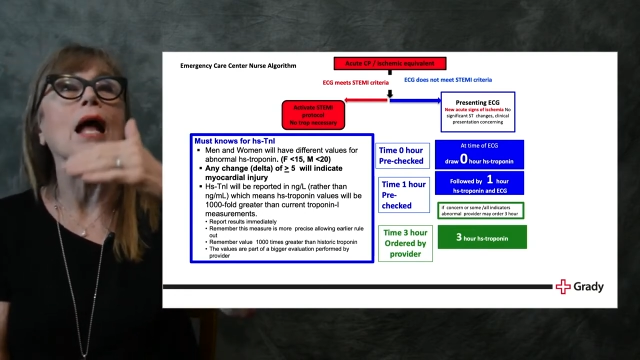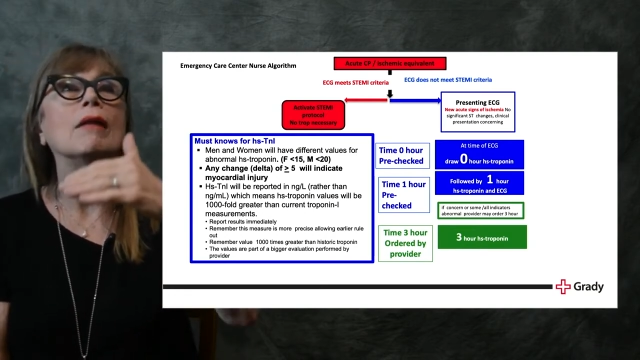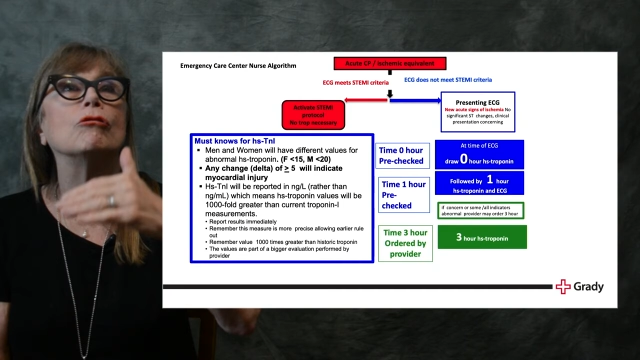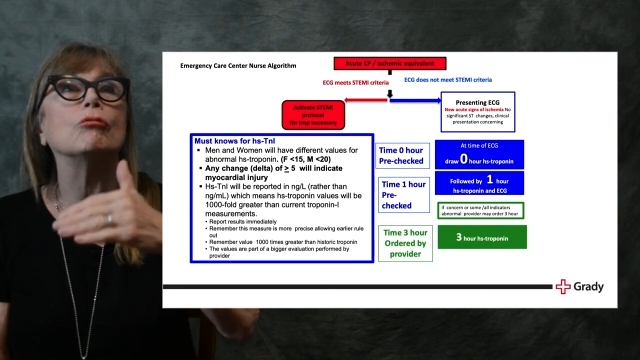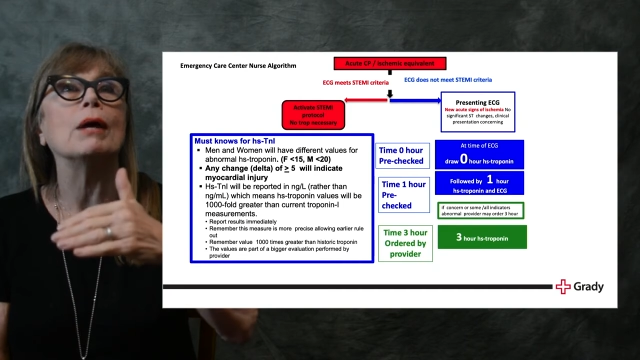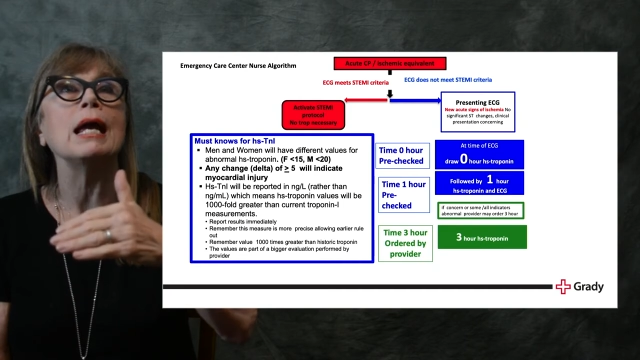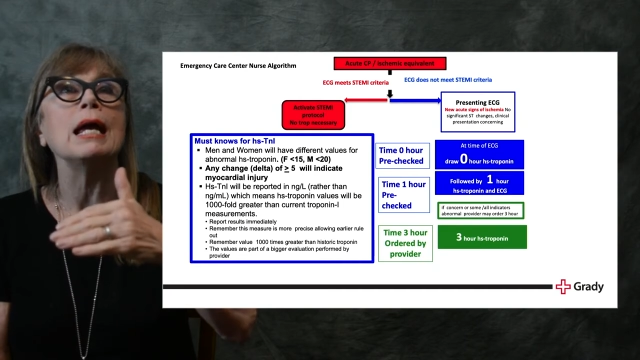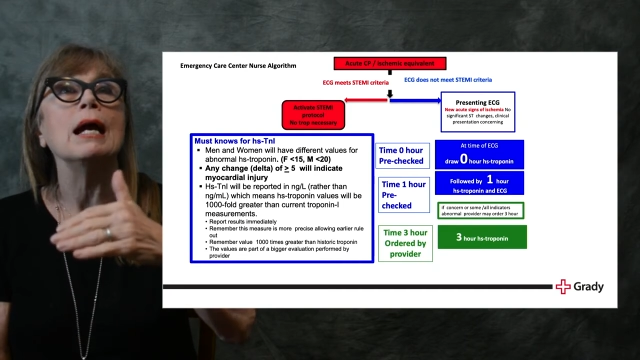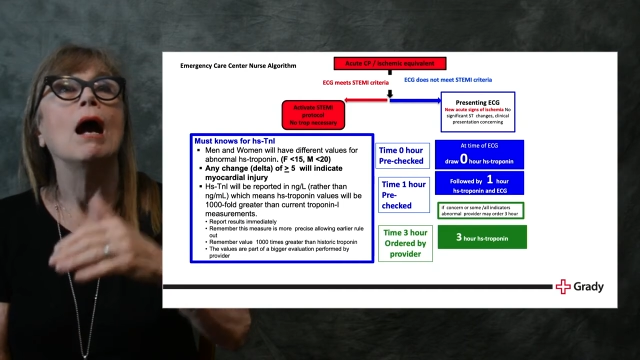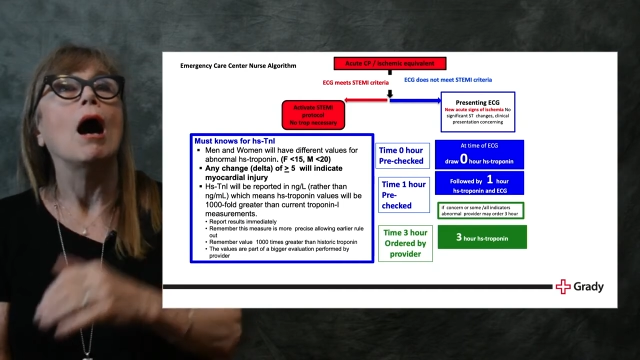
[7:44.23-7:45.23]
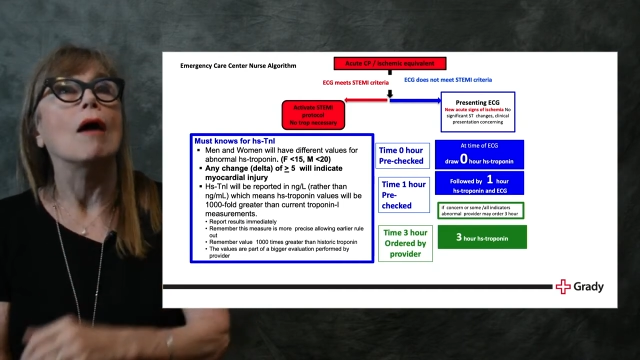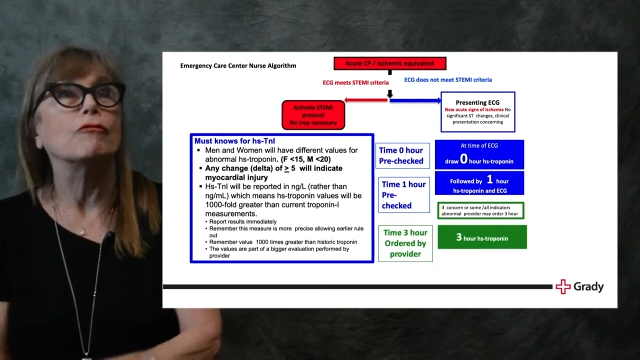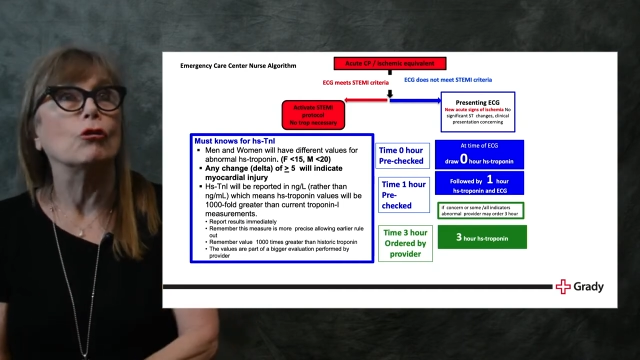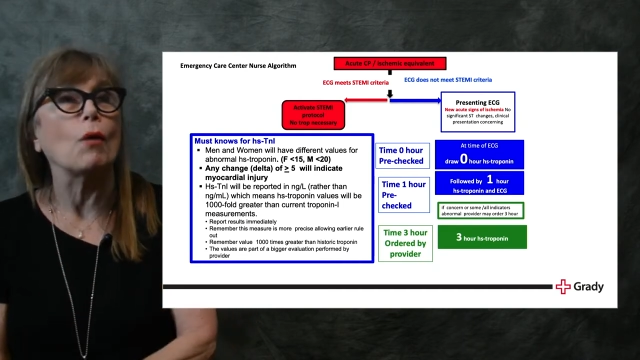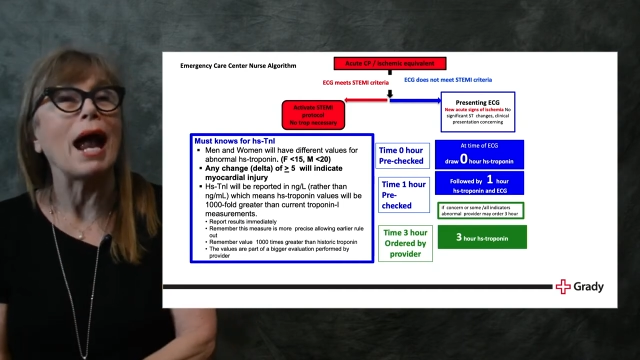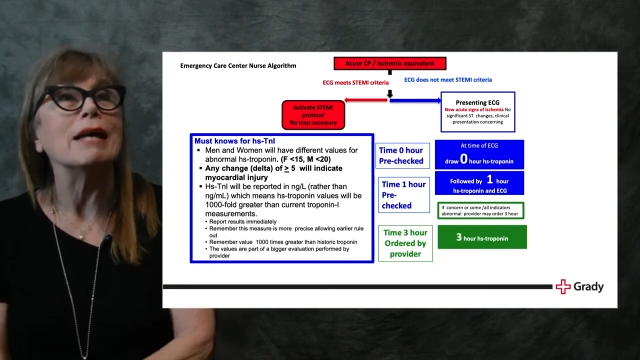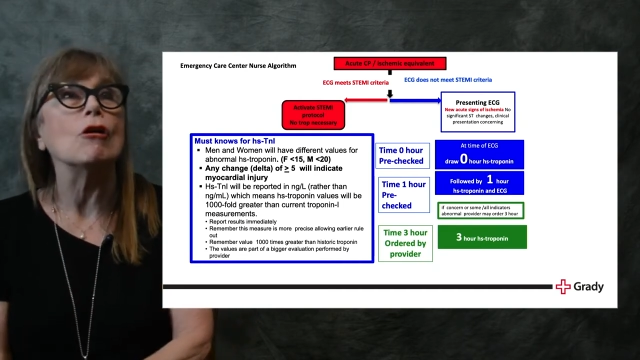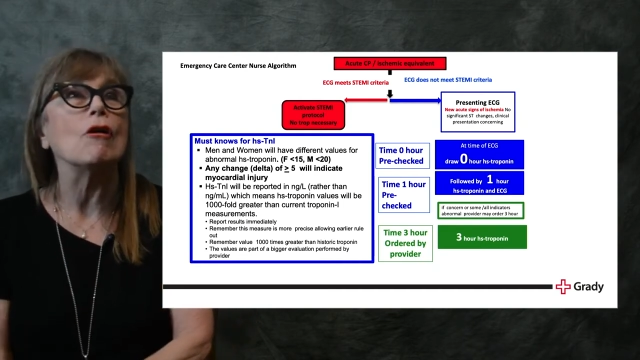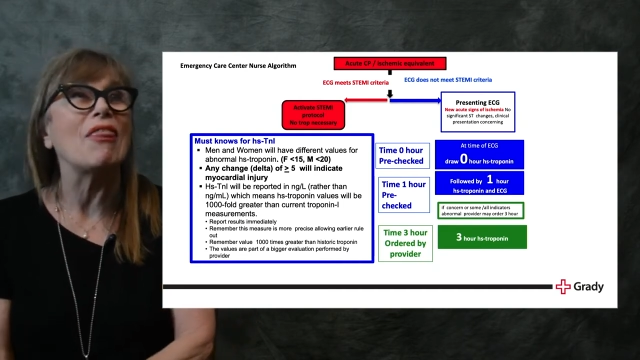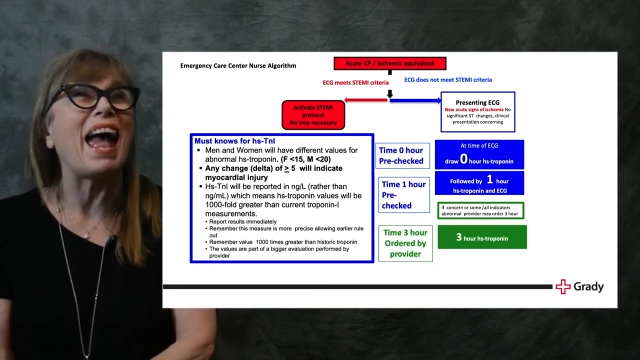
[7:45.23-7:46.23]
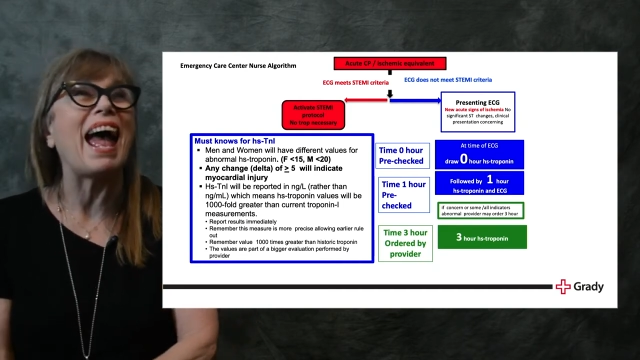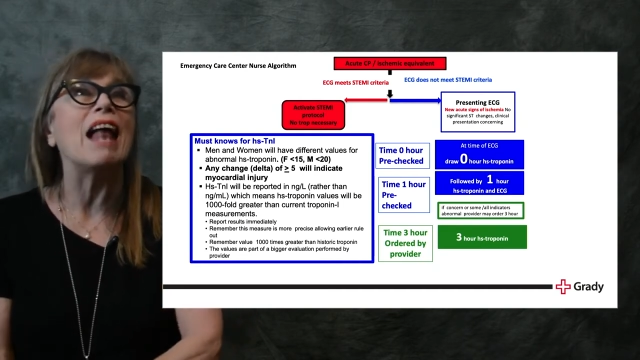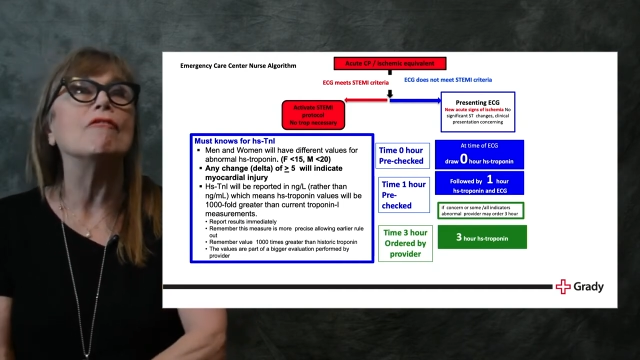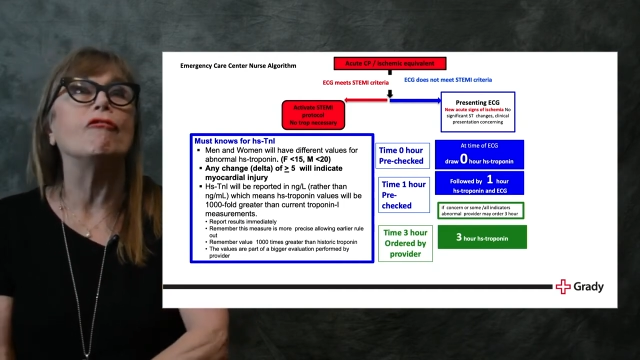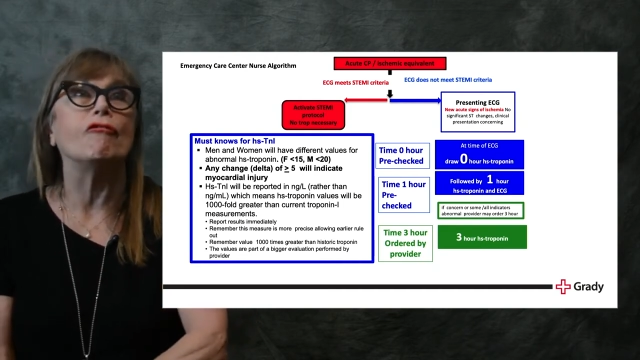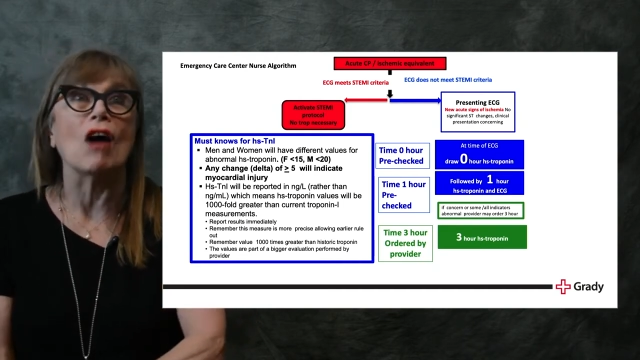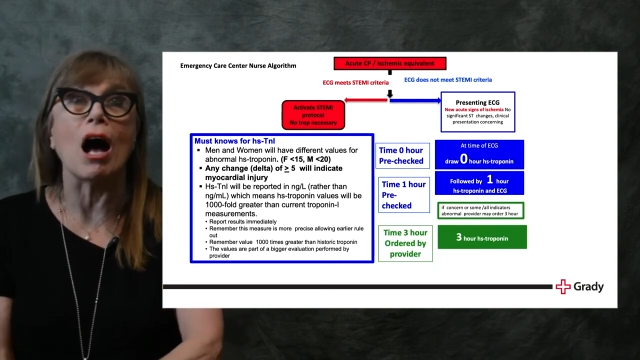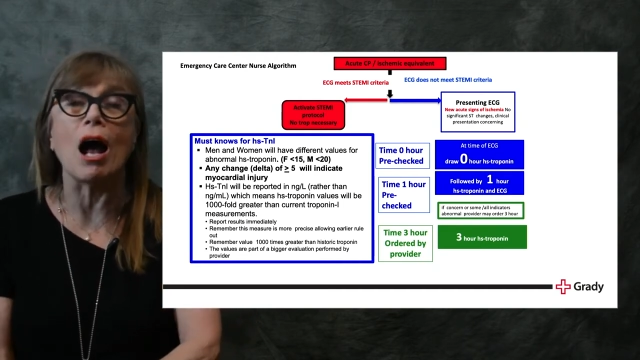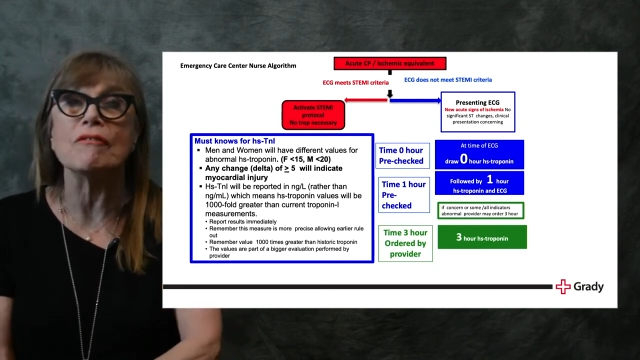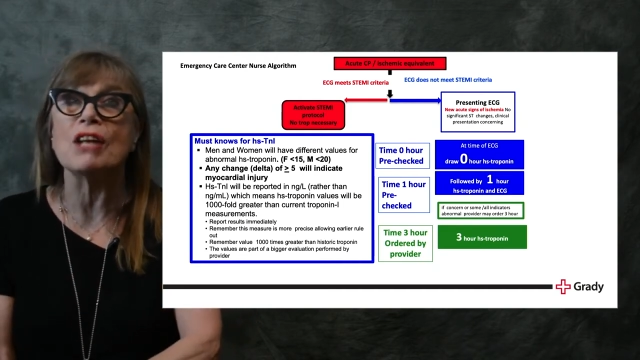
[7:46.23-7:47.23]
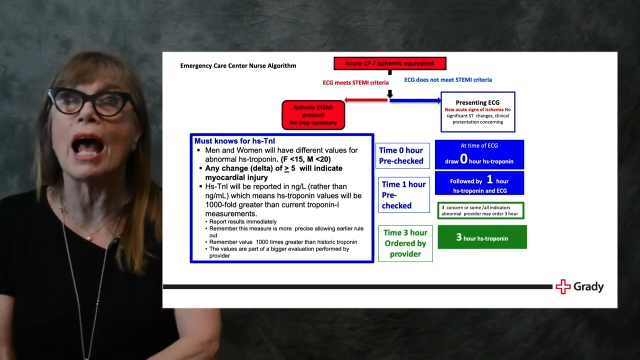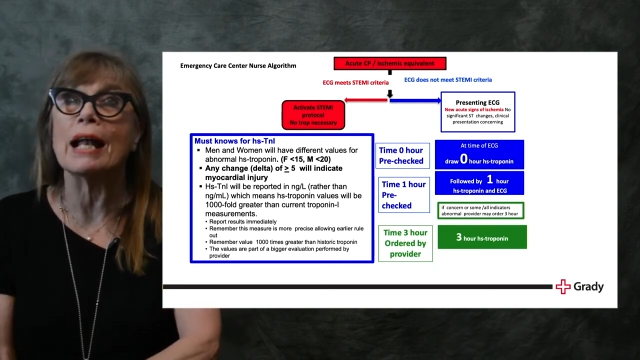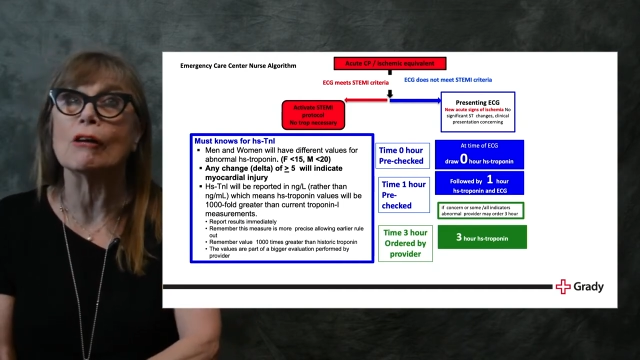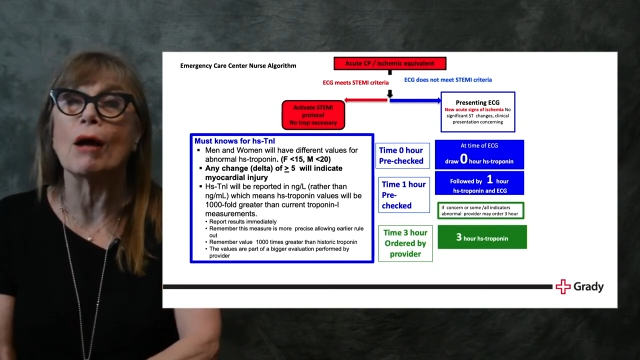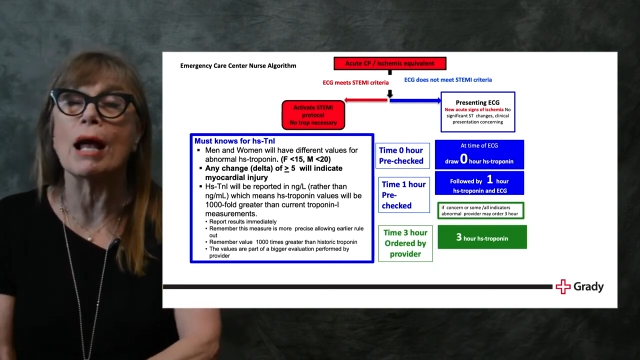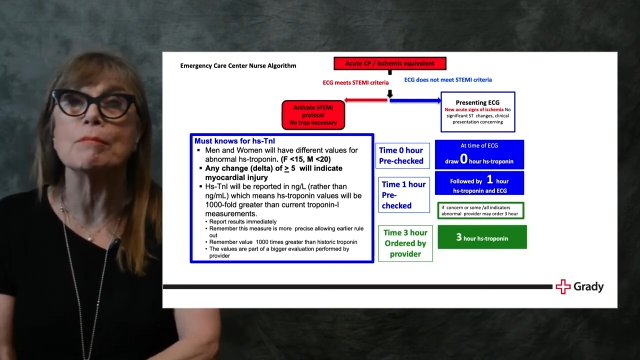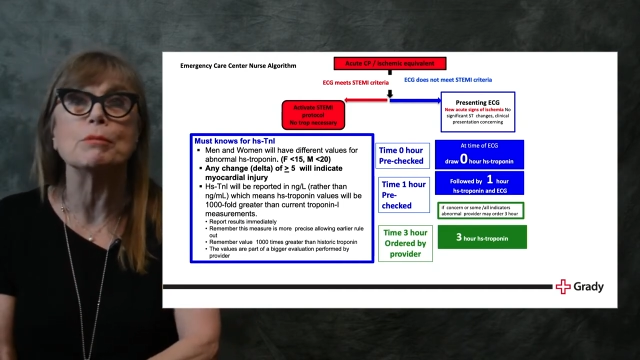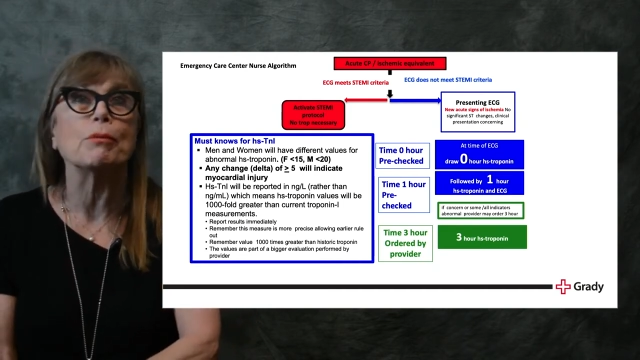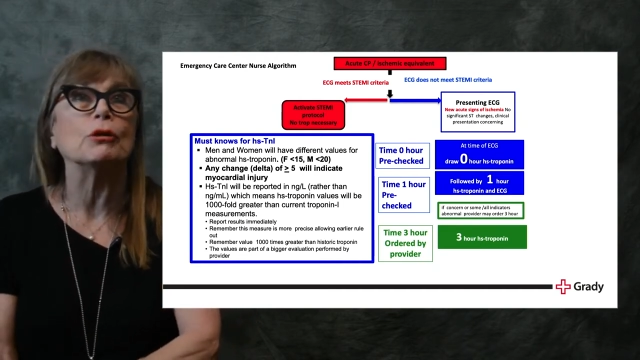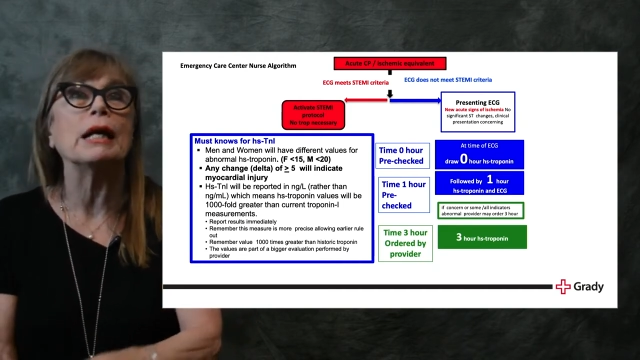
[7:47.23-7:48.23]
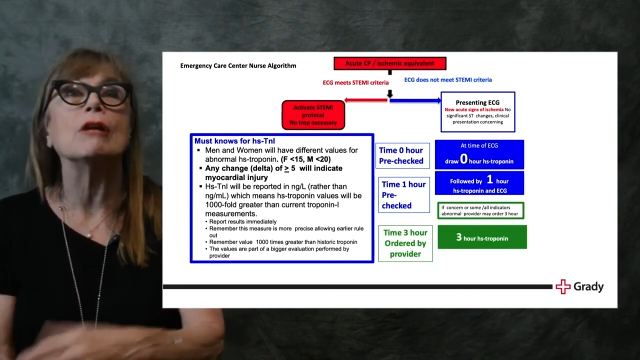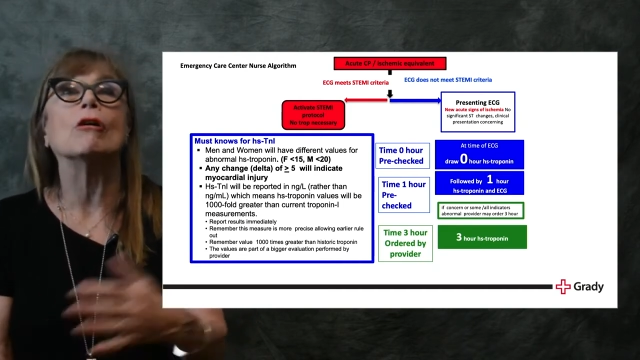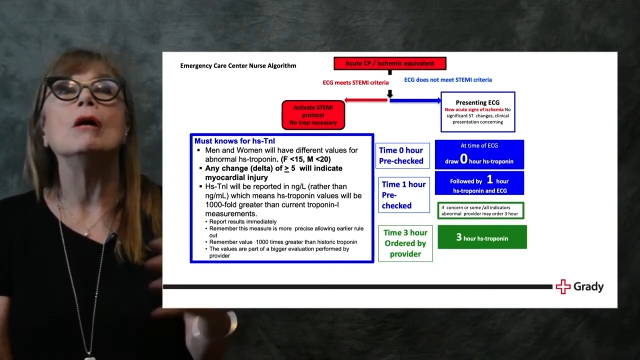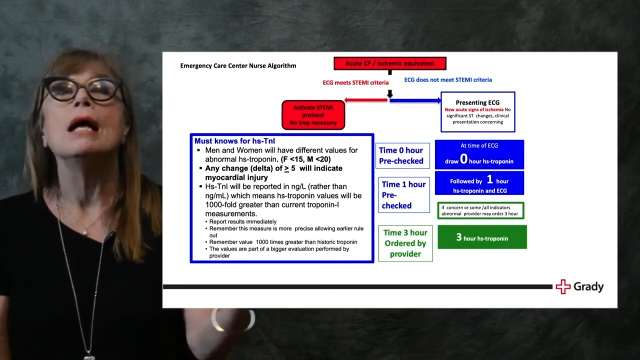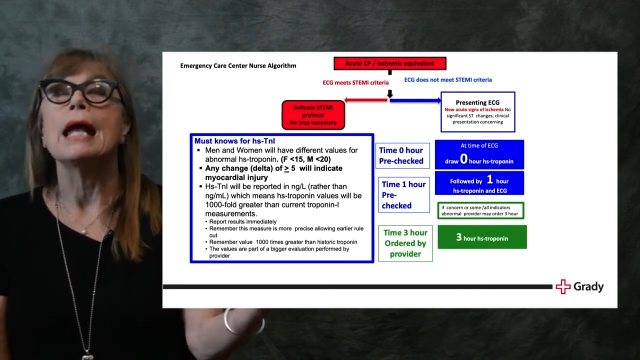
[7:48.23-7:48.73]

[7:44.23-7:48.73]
and 3 of greater than 5 nanograms per liter